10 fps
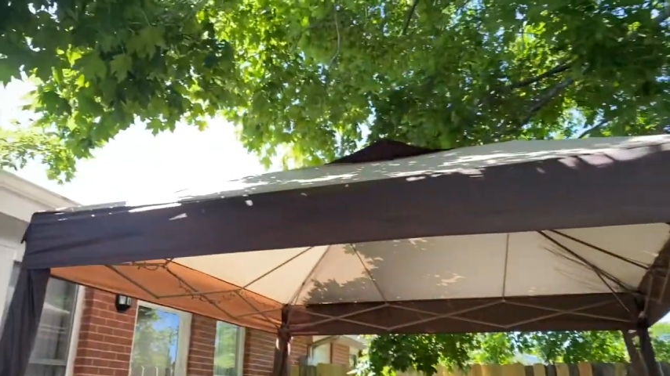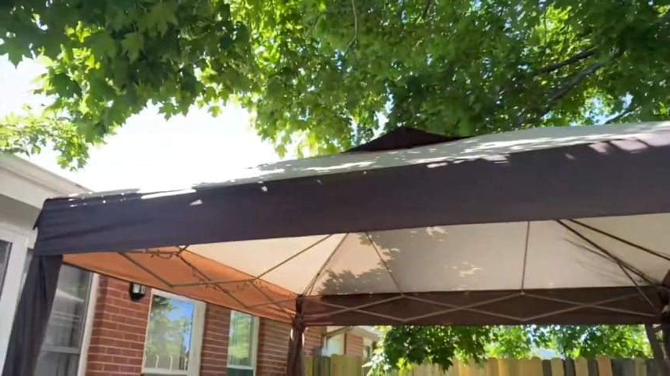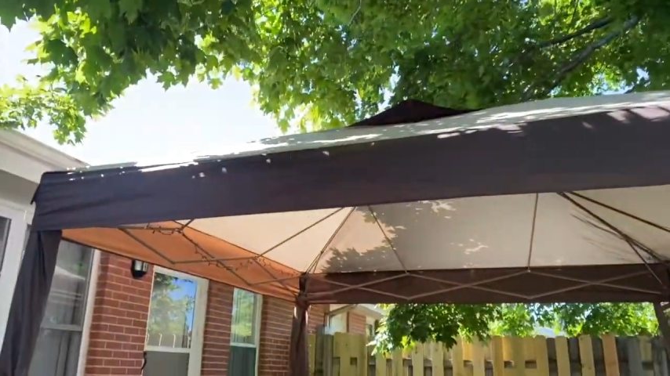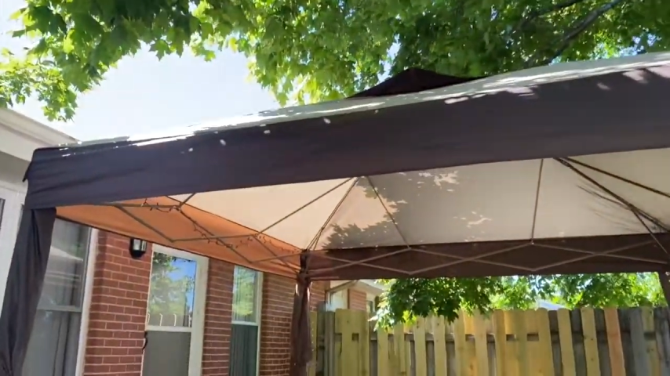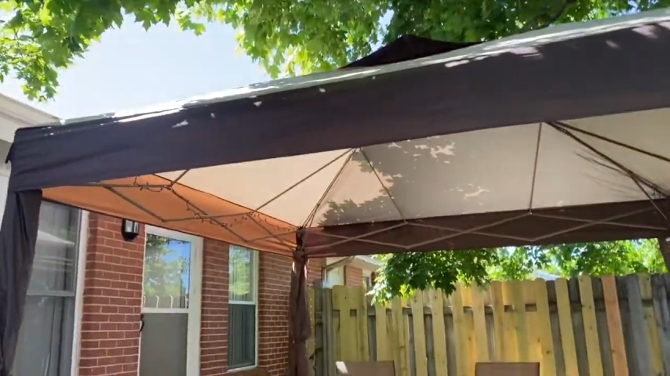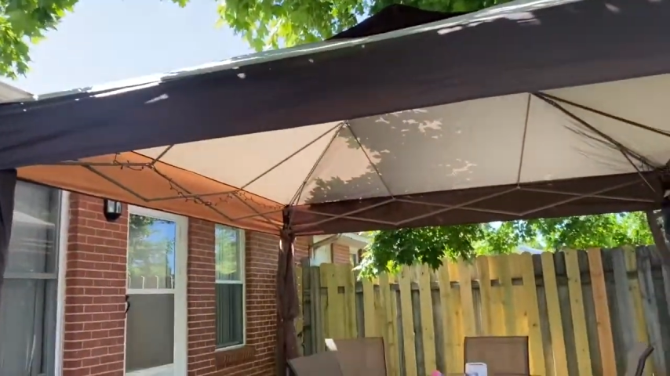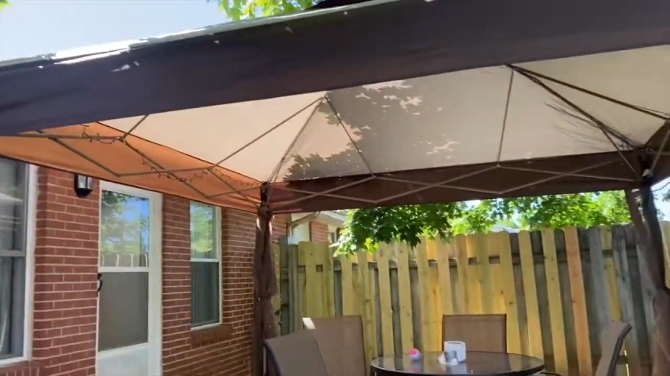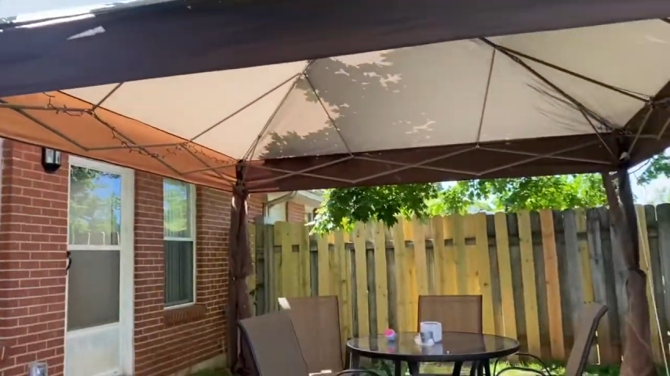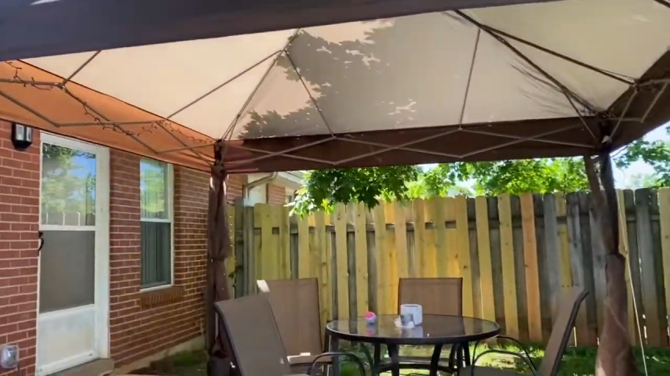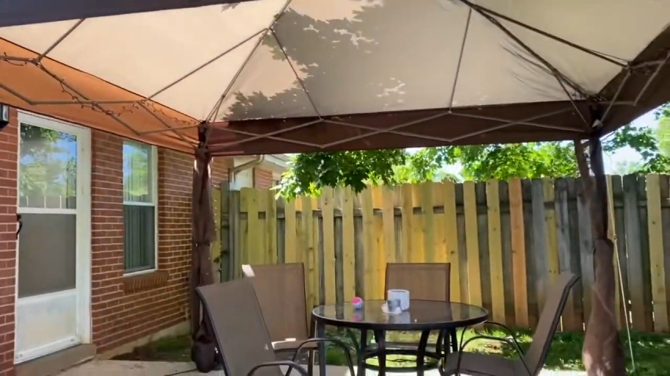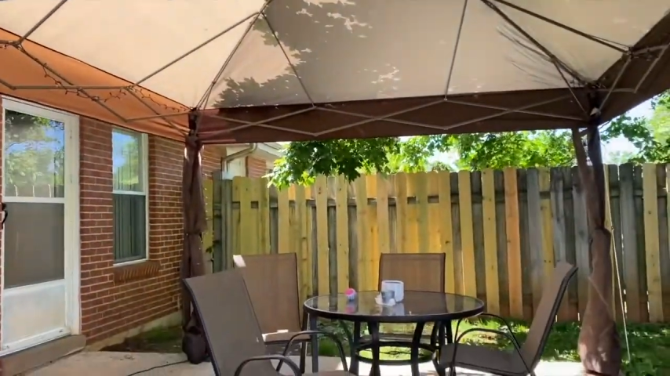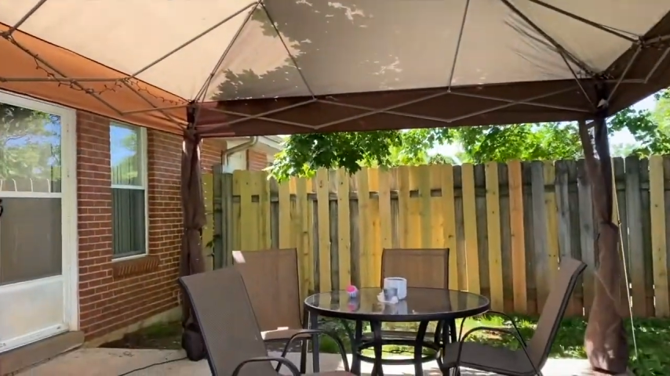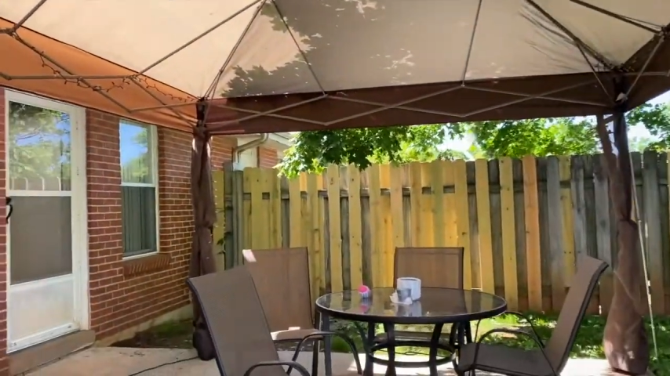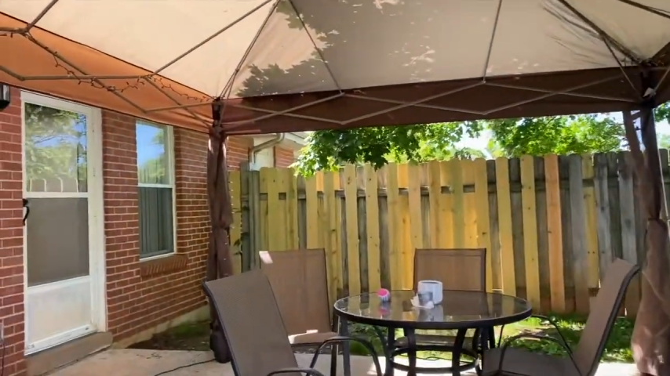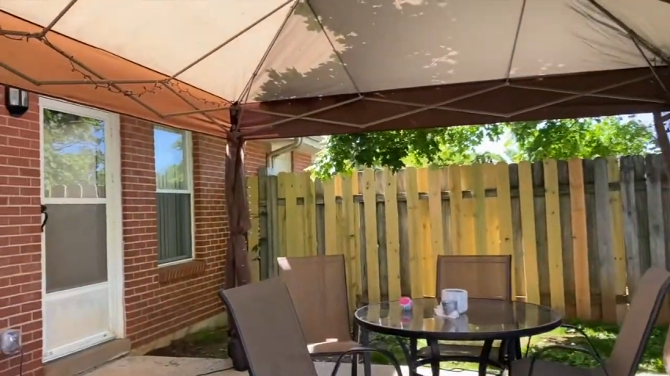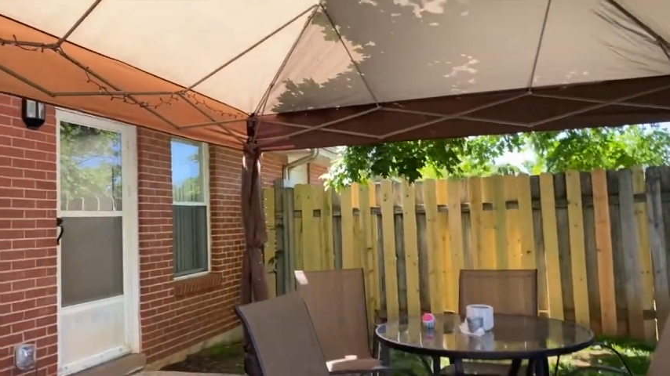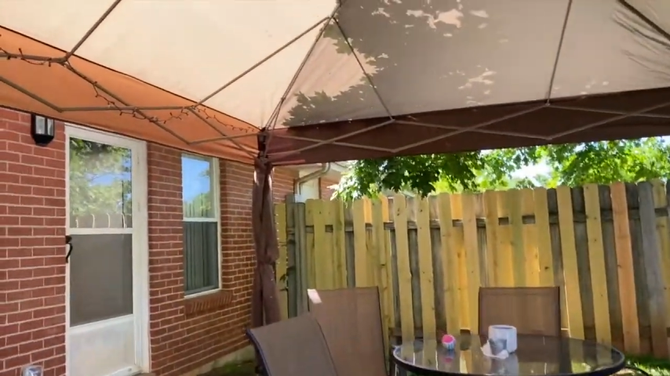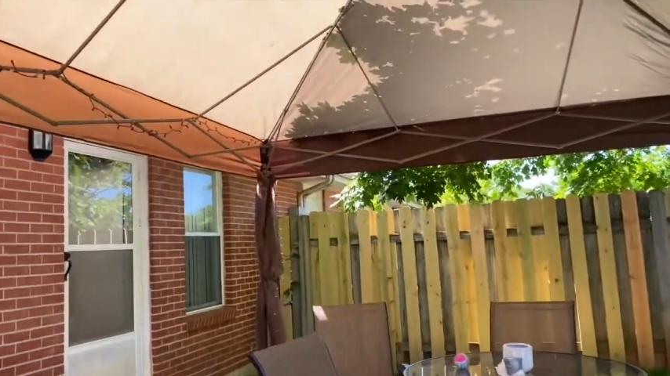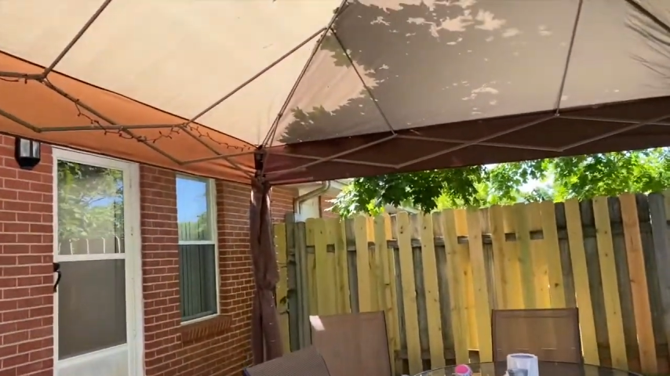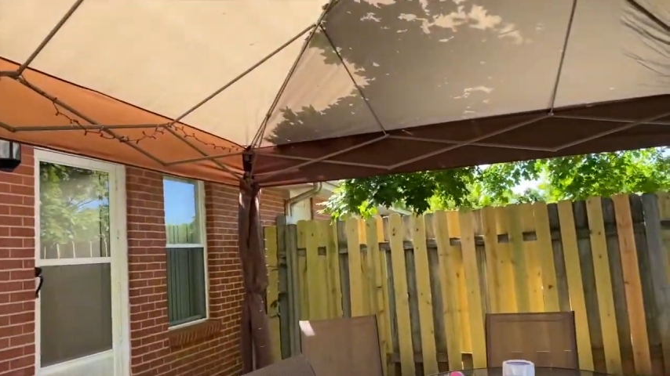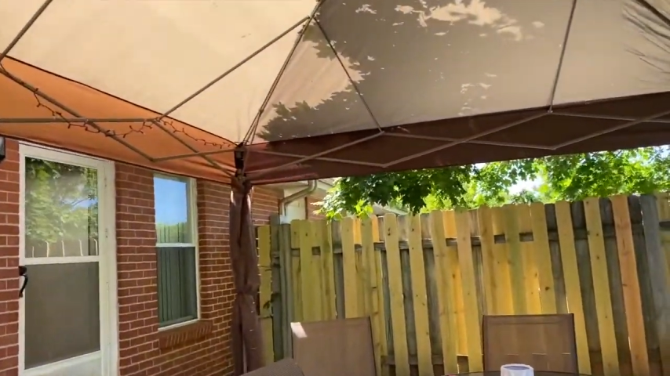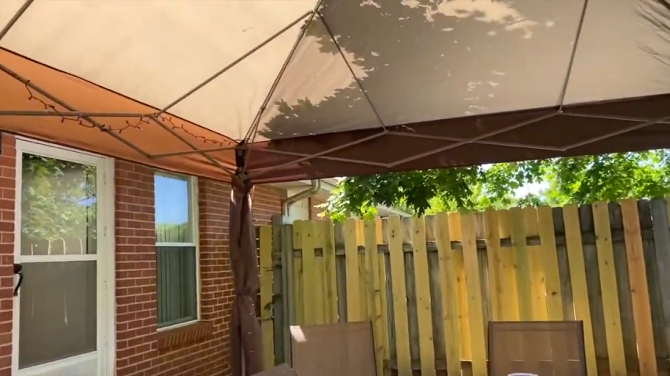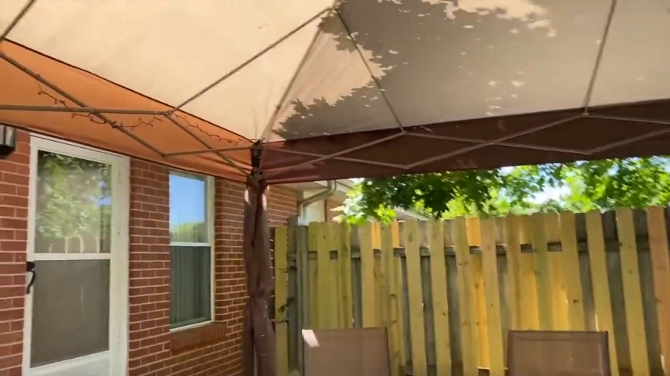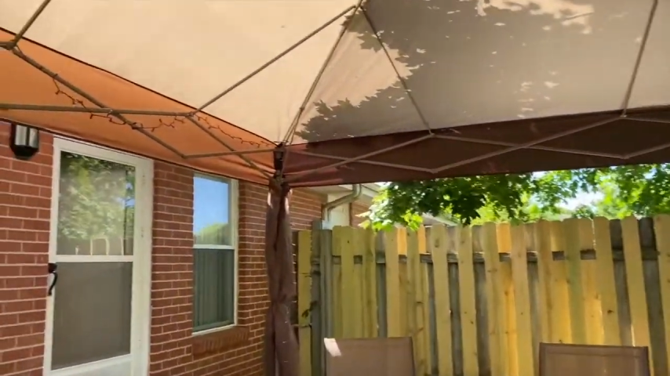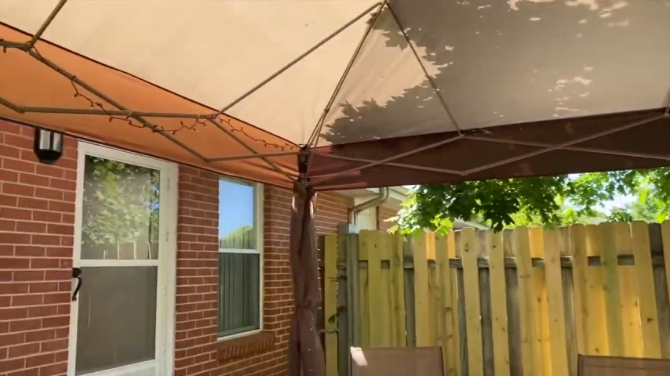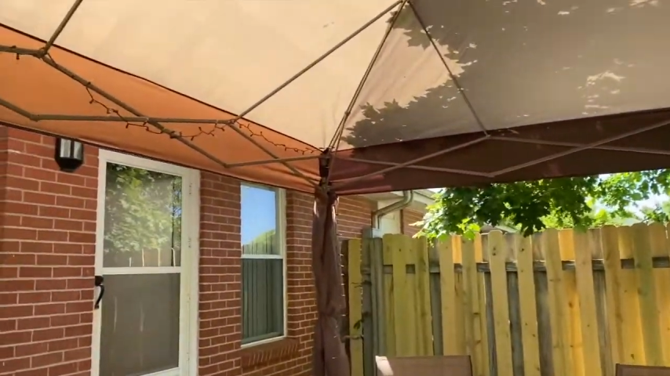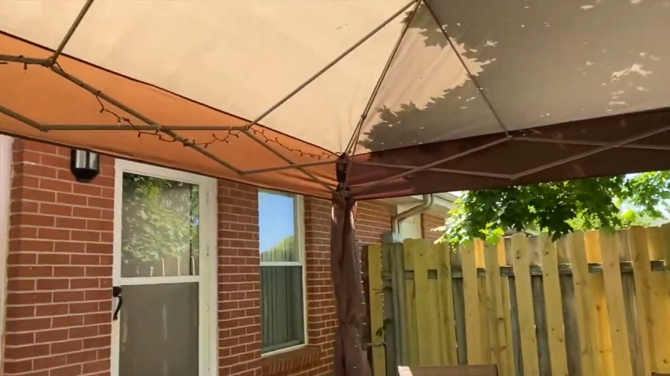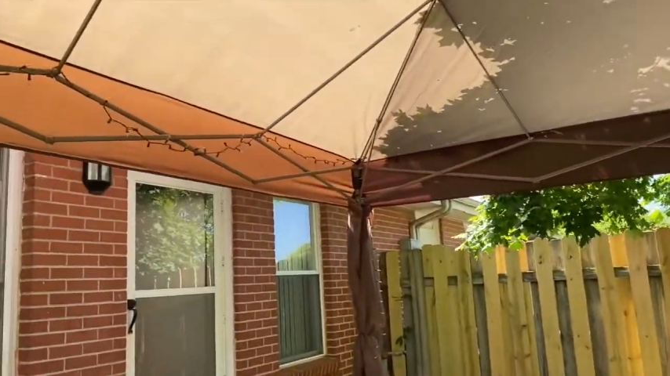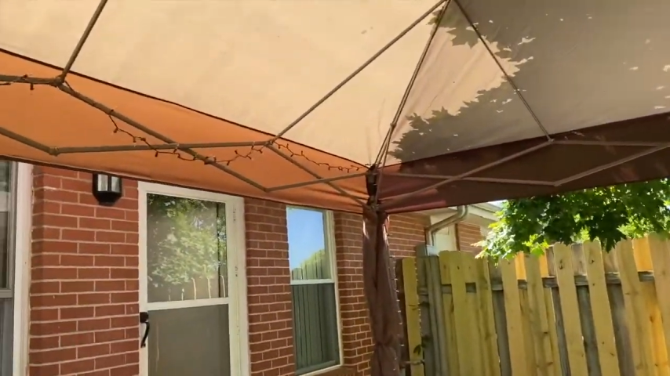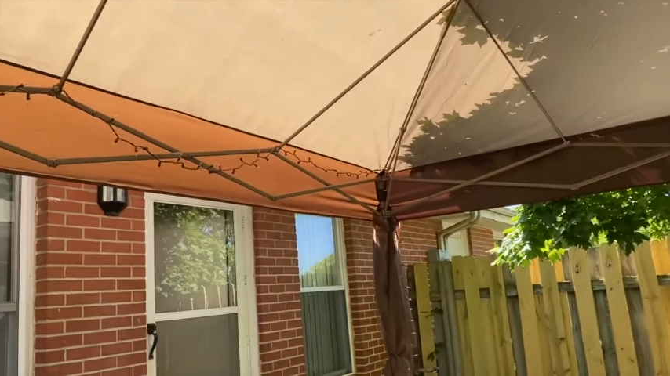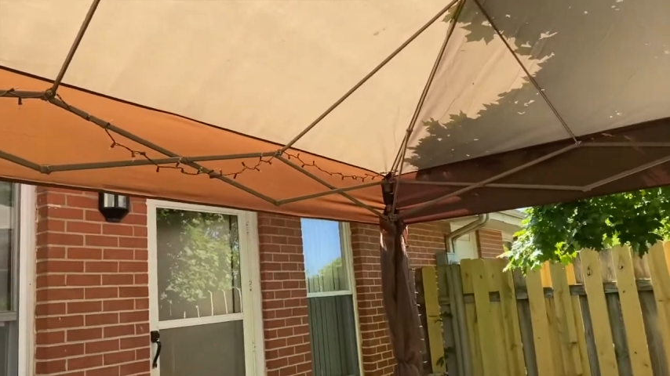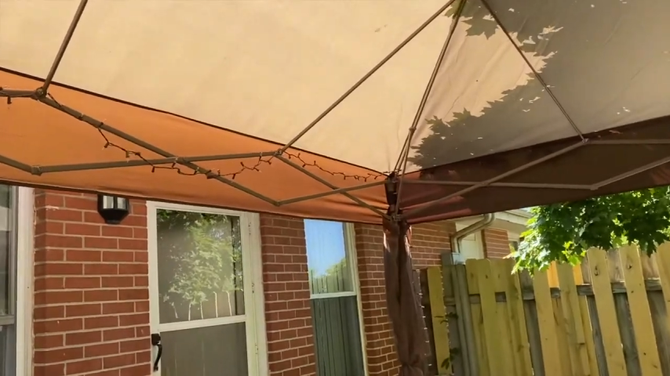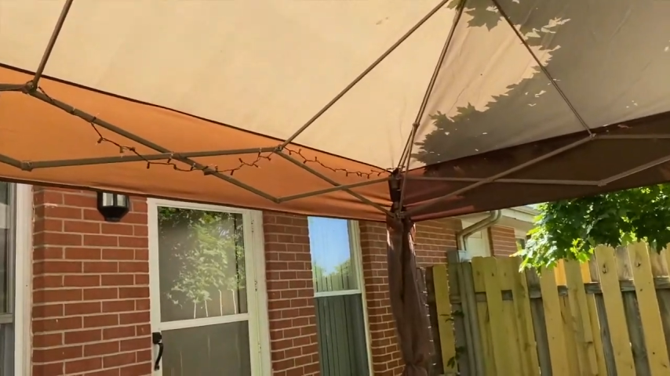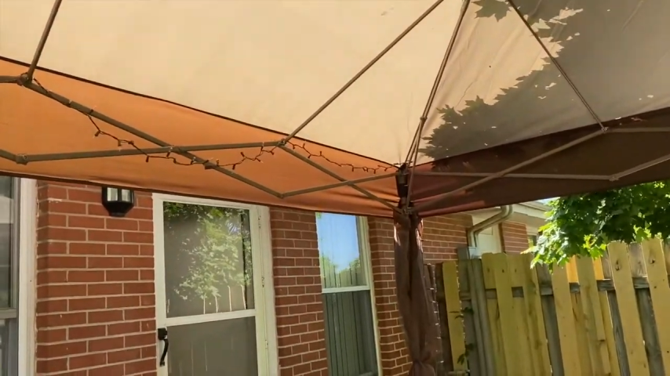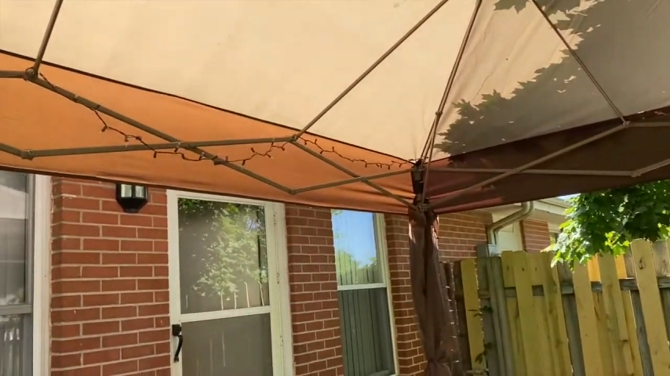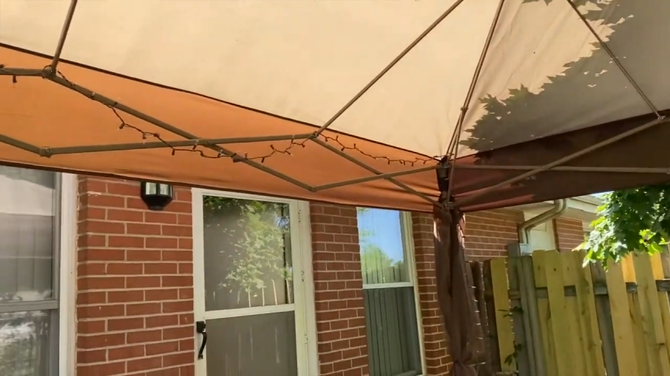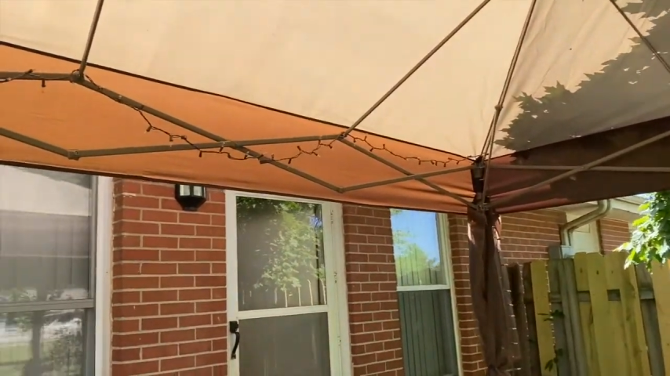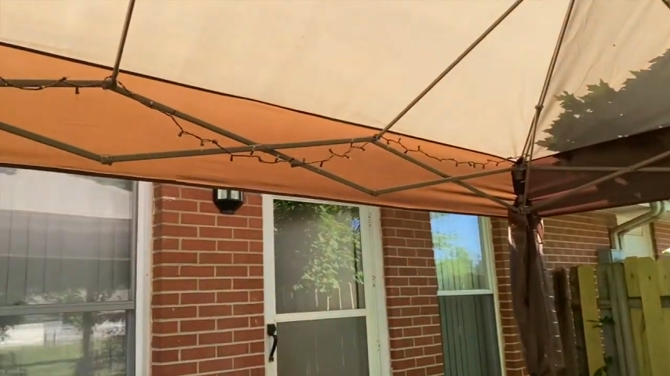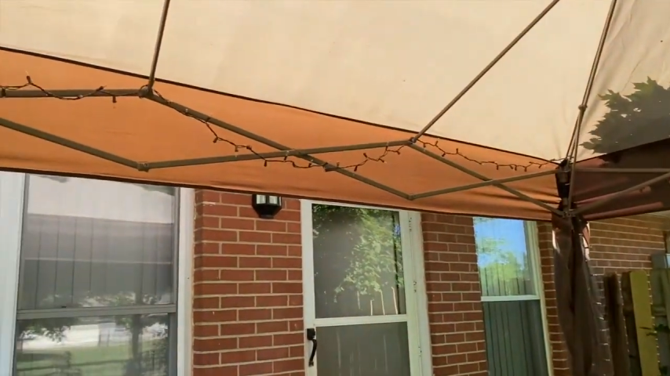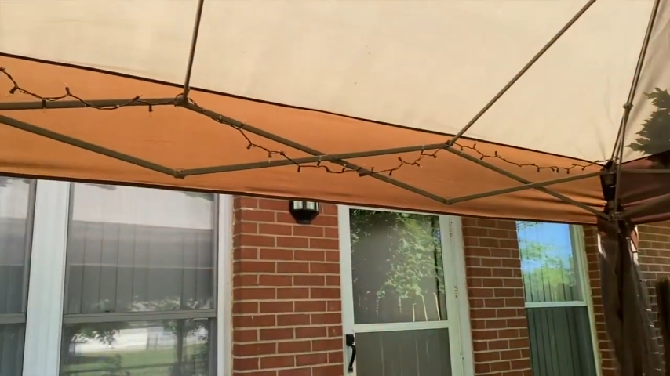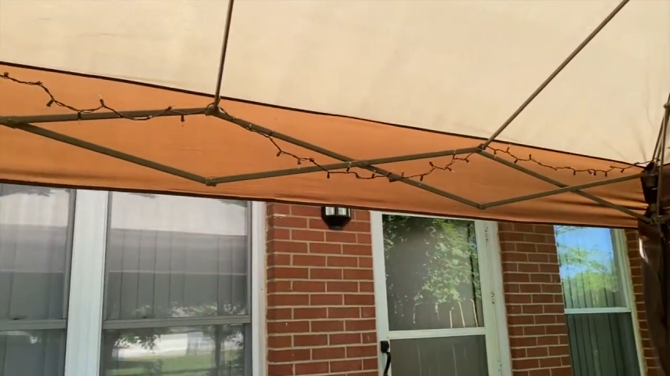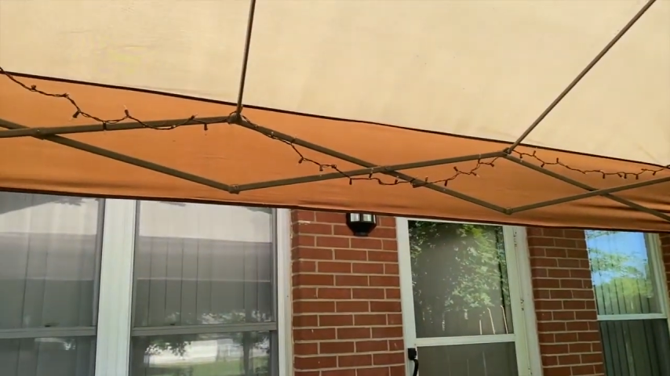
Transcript: (no speaker visible)